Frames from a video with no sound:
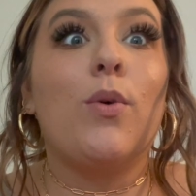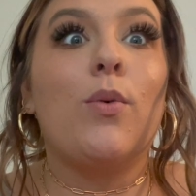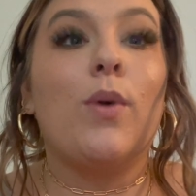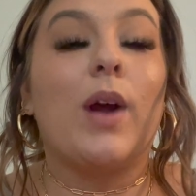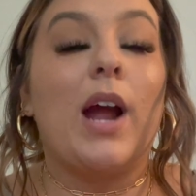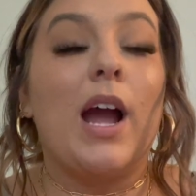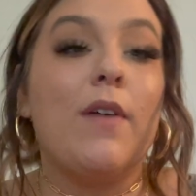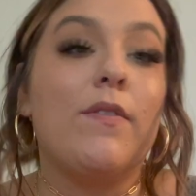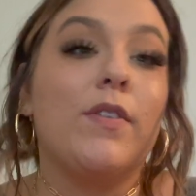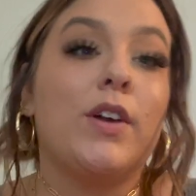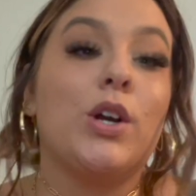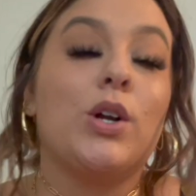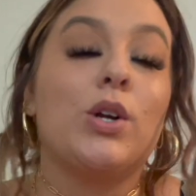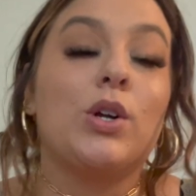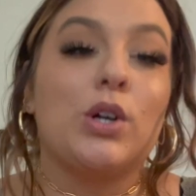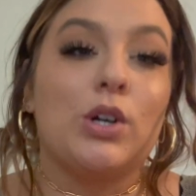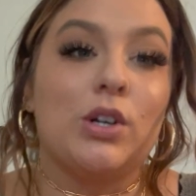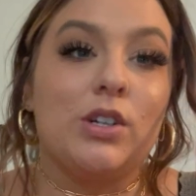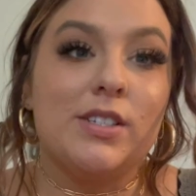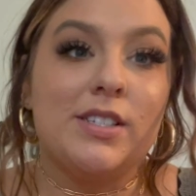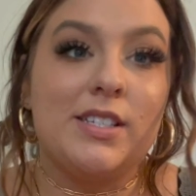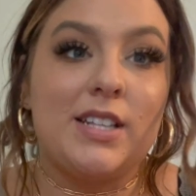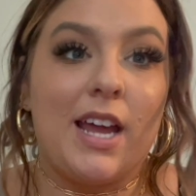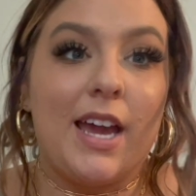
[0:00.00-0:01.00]
we're having a
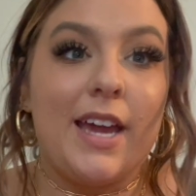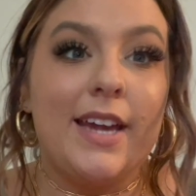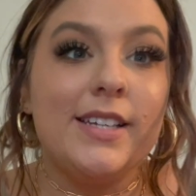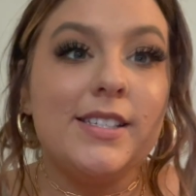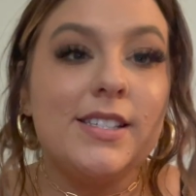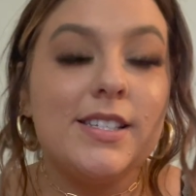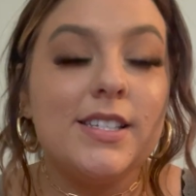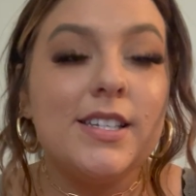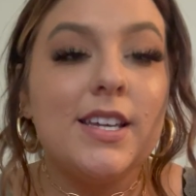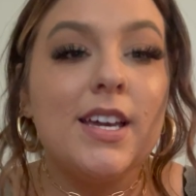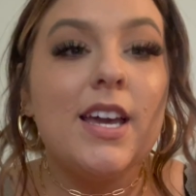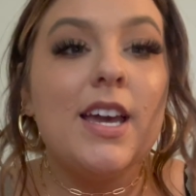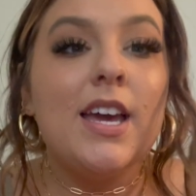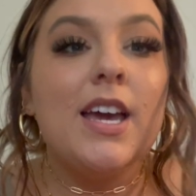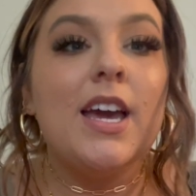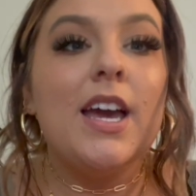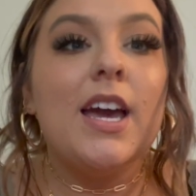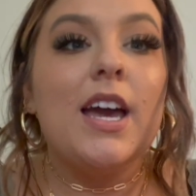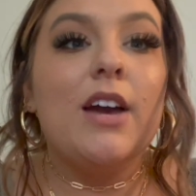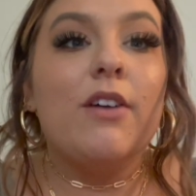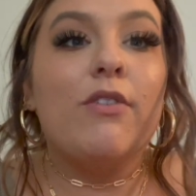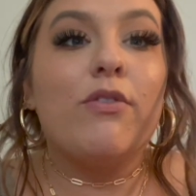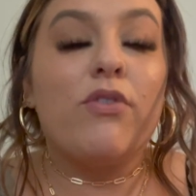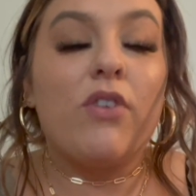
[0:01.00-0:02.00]
girls' night
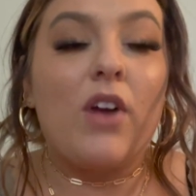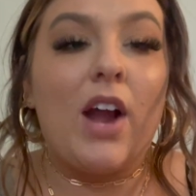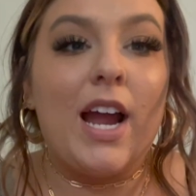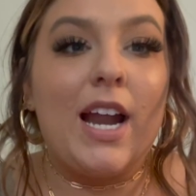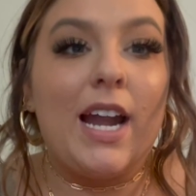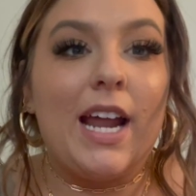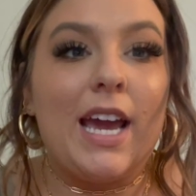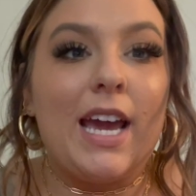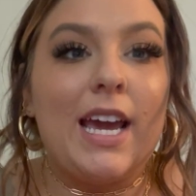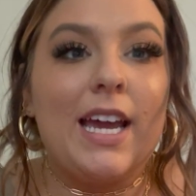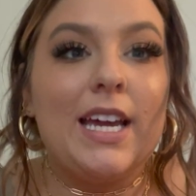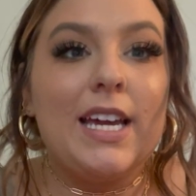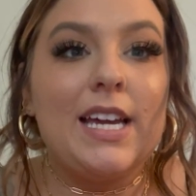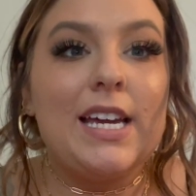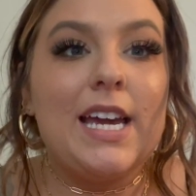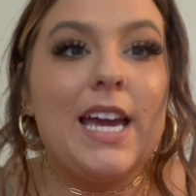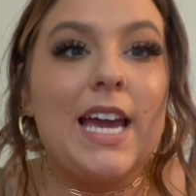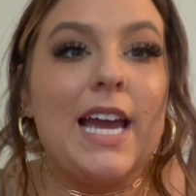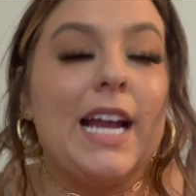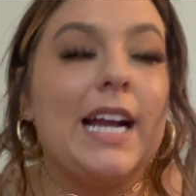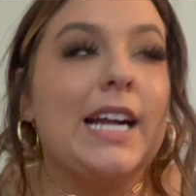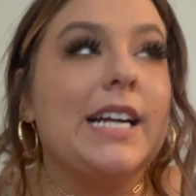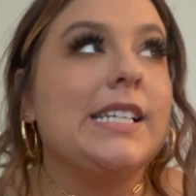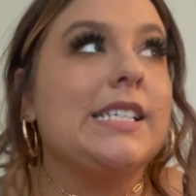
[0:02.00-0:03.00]
Friday,
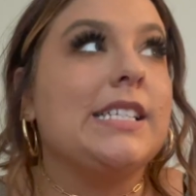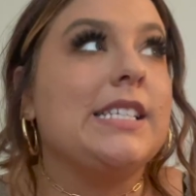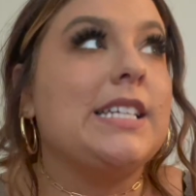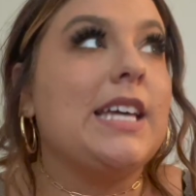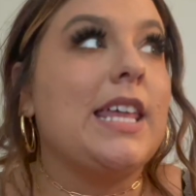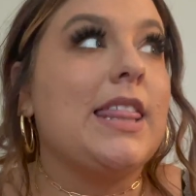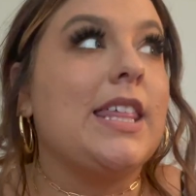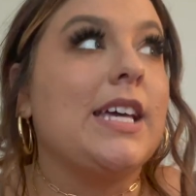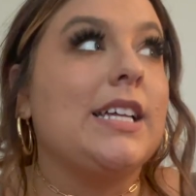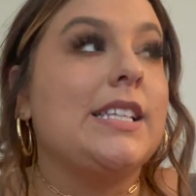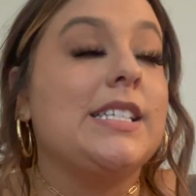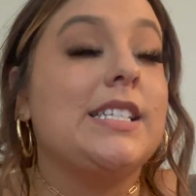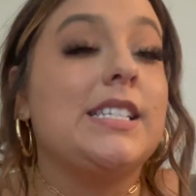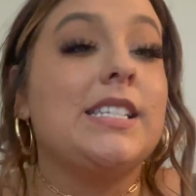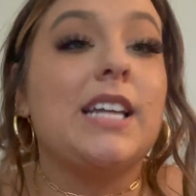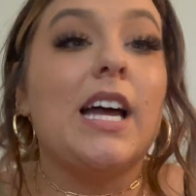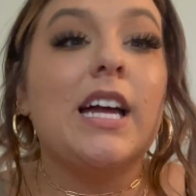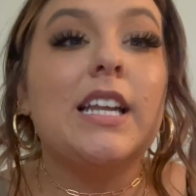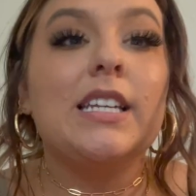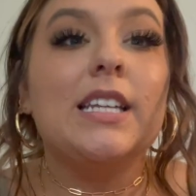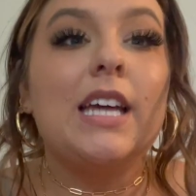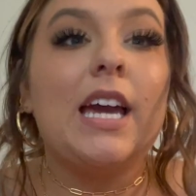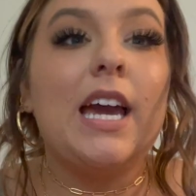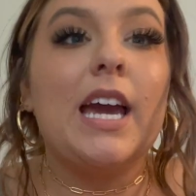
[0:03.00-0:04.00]
and then
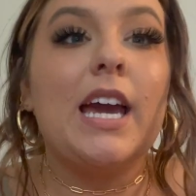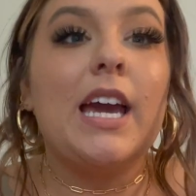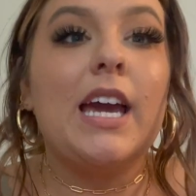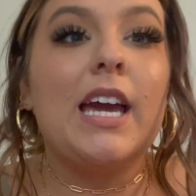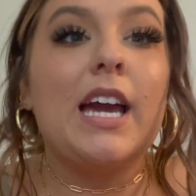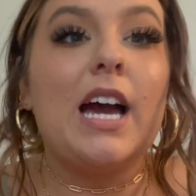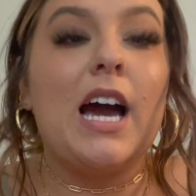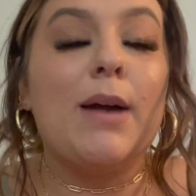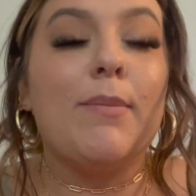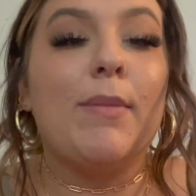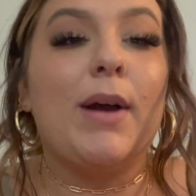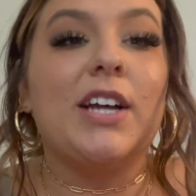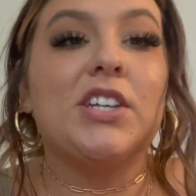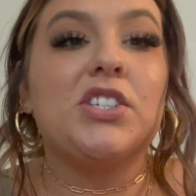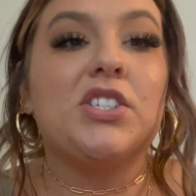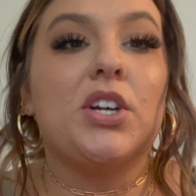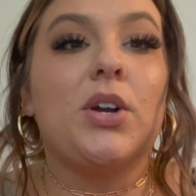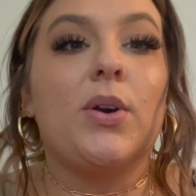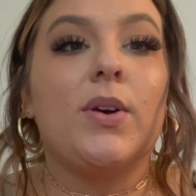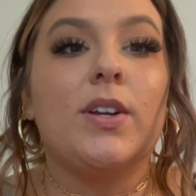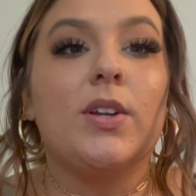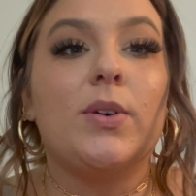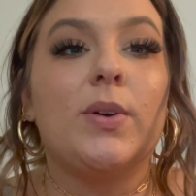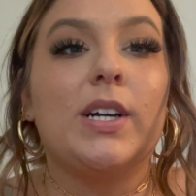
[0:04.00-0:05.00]
Sunday I'm actually
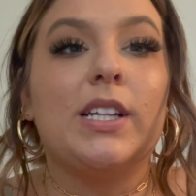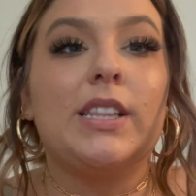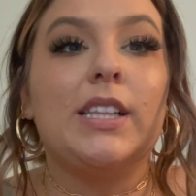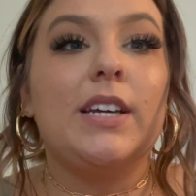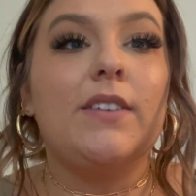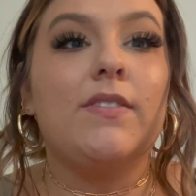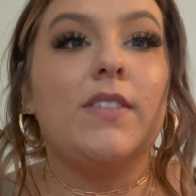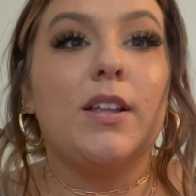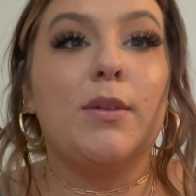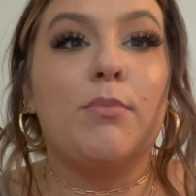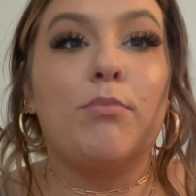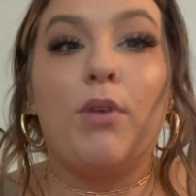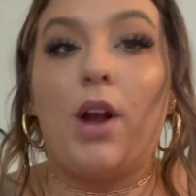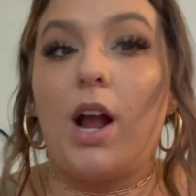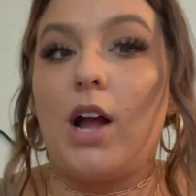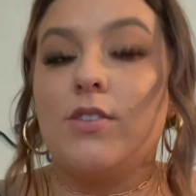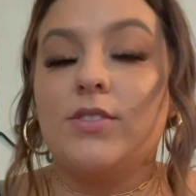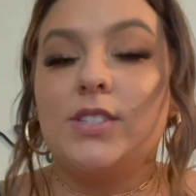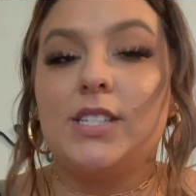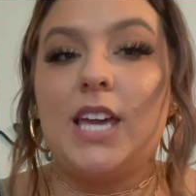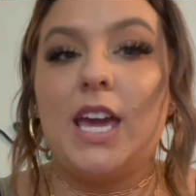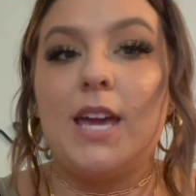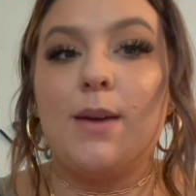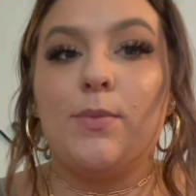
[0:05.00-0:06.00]
going to a Cleveland
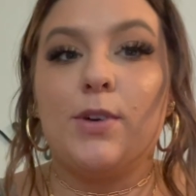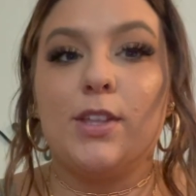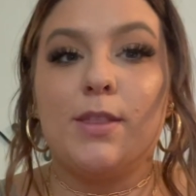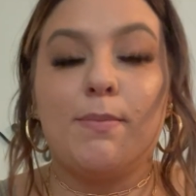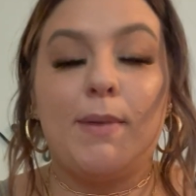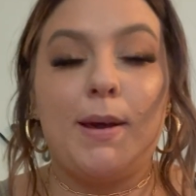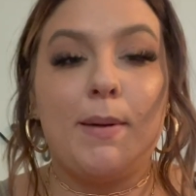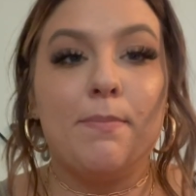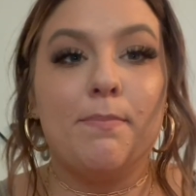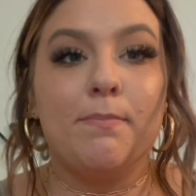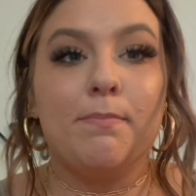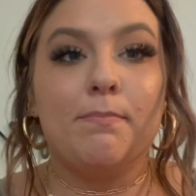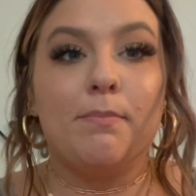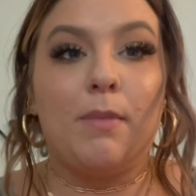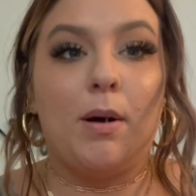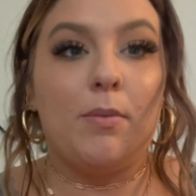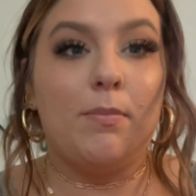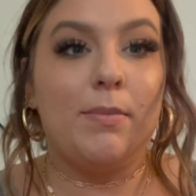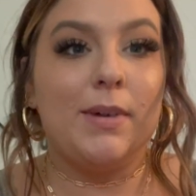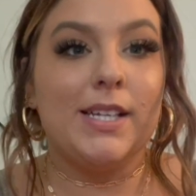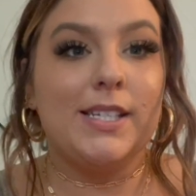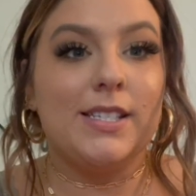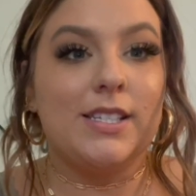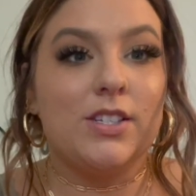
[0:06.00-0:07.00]
Browns game with my mom
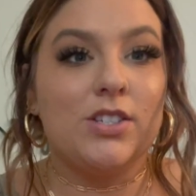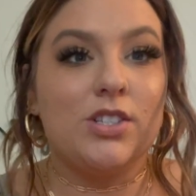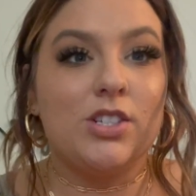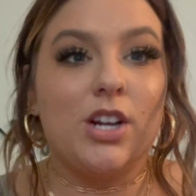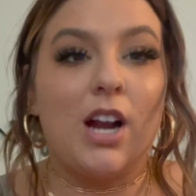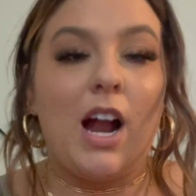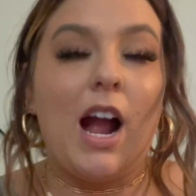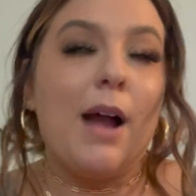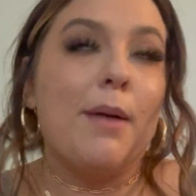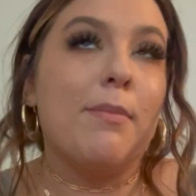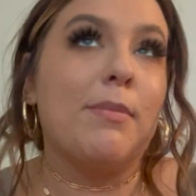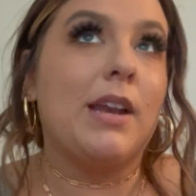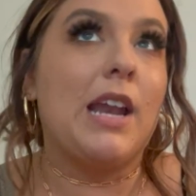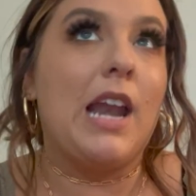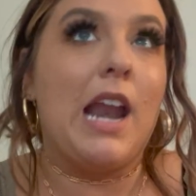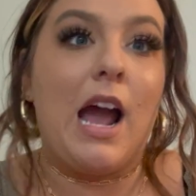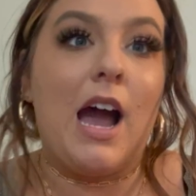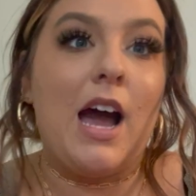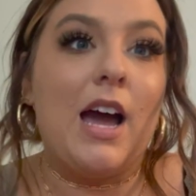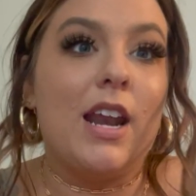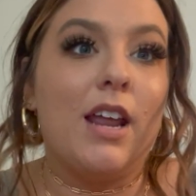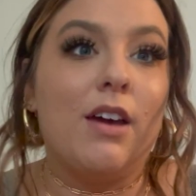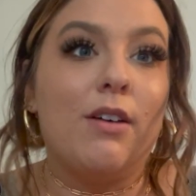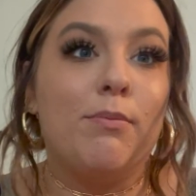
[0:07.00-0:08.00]
and my sister. I'm
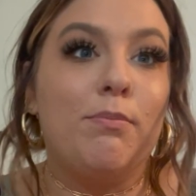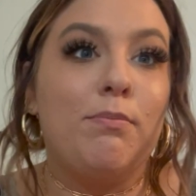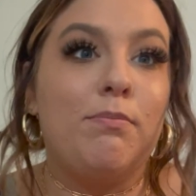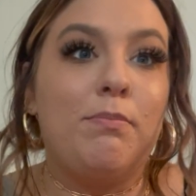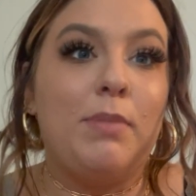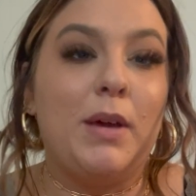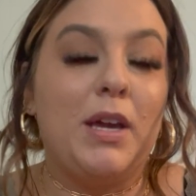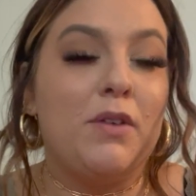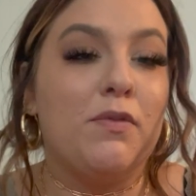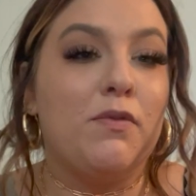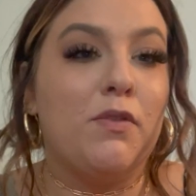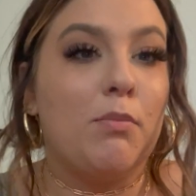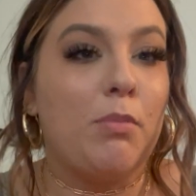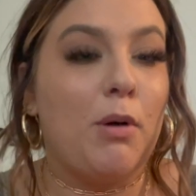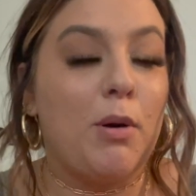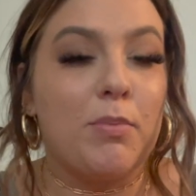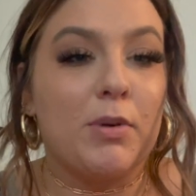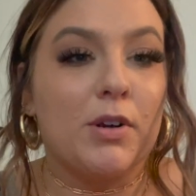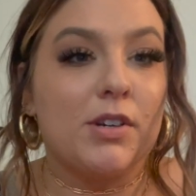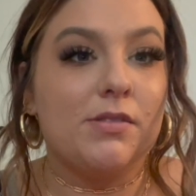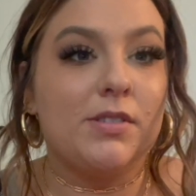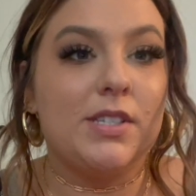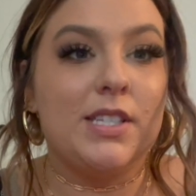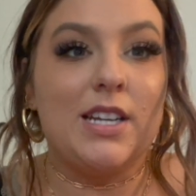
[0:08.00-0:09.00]
not a big football
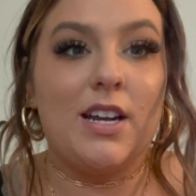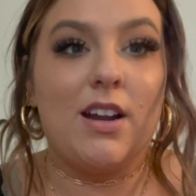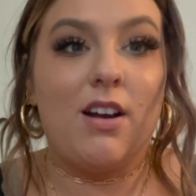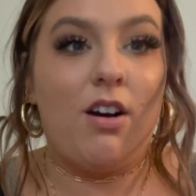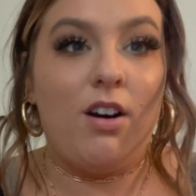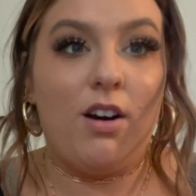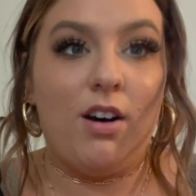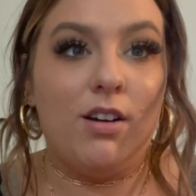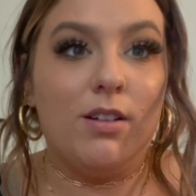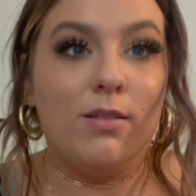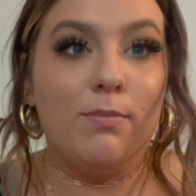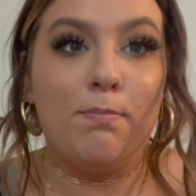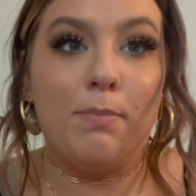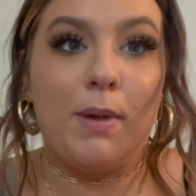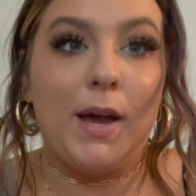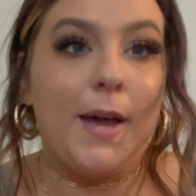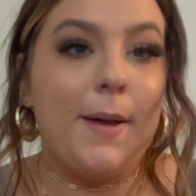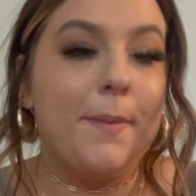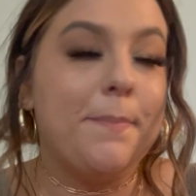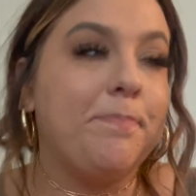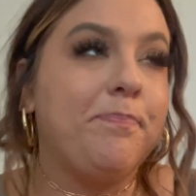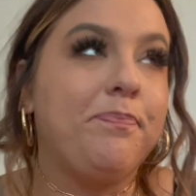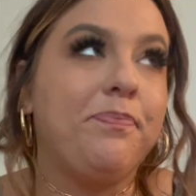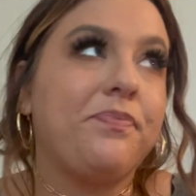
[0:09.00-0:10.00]
person at all,
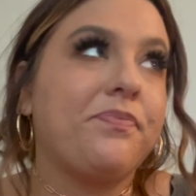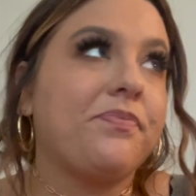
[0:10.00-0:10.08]
but